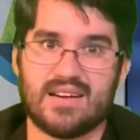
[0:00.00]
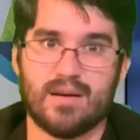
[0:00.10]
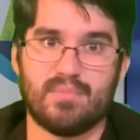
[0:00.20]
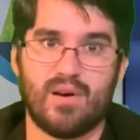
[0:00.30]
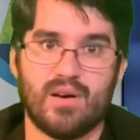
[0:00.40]

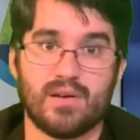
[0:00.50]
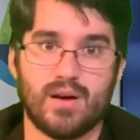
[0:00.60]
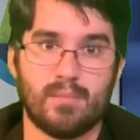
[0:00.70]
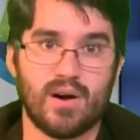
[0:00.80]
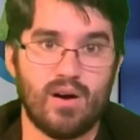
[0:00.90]
up
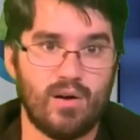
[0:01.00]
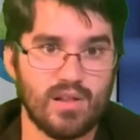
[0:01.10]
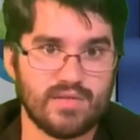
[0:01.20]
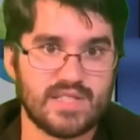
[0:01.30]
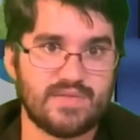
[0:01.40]
among all
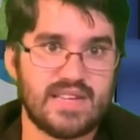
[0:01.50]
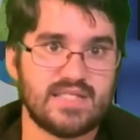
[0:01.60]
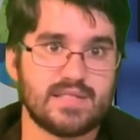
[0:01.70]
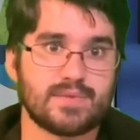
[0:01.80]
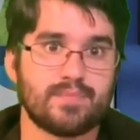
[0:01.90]
of its
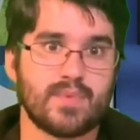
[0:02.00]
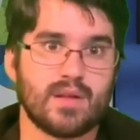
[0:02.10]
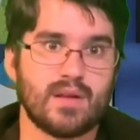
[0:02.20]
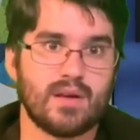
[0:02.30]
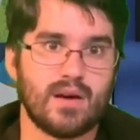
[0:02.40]
faces.
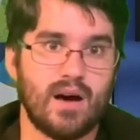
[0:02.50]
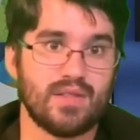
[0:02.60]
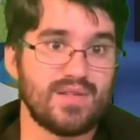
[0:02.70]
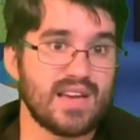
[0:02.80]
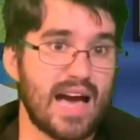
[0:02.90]

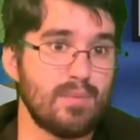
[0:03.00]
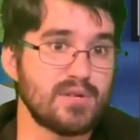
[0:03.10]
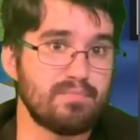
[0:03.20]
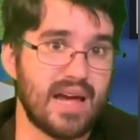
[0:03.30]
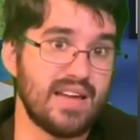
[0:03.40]
Think how much
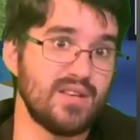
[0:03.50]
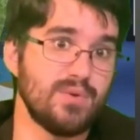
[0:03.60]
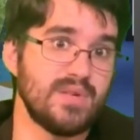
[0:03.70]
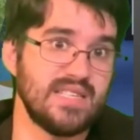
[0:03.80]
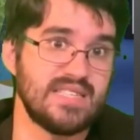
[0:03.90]
paint you
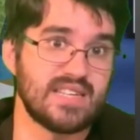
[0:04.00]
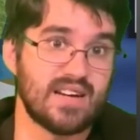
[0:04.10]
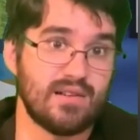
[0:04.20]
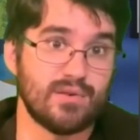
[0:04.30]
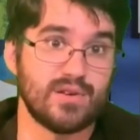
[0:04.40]
would need to
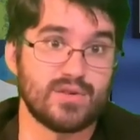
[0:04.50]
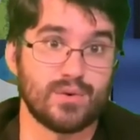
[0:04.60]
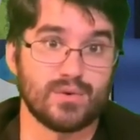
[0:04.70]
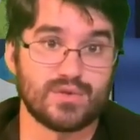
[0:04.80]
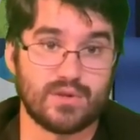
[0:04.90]
cover a
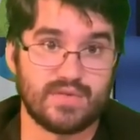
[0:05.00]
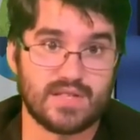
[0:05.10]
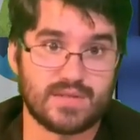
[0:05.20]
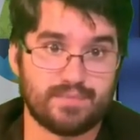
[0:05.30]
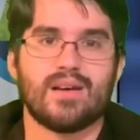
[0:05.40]
total
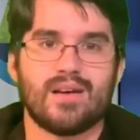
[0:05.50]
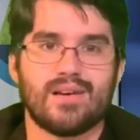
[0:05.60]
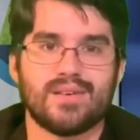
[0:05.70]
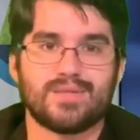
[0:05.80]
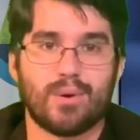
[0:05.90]
surface.
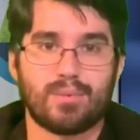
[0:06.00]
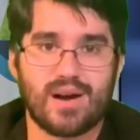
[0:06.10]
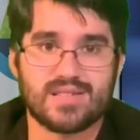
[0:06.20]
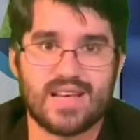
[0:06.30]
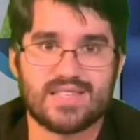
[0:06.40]
So our
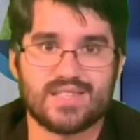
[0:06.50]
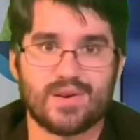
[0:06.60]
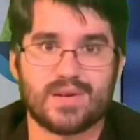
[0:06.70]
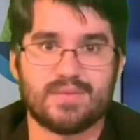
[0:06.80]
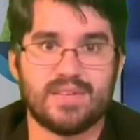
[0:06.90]
process is
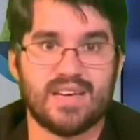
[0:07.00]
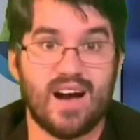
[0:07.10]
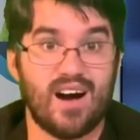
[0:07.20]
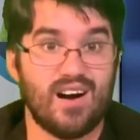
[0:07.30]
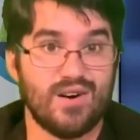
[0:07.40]
going to be
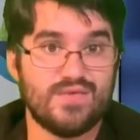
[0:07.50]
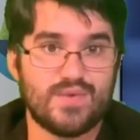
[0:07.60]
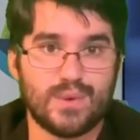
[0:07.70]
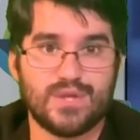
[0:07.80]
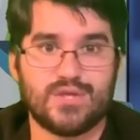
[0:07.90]

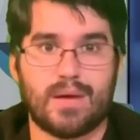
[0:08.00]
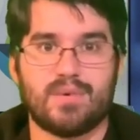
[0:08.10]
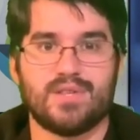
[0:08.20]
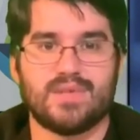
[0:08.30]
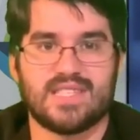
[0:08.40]
unfold the shape
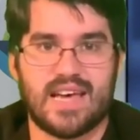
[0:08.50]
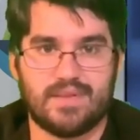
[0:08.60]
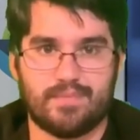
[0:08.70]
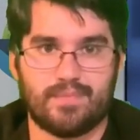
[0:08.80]
into its net,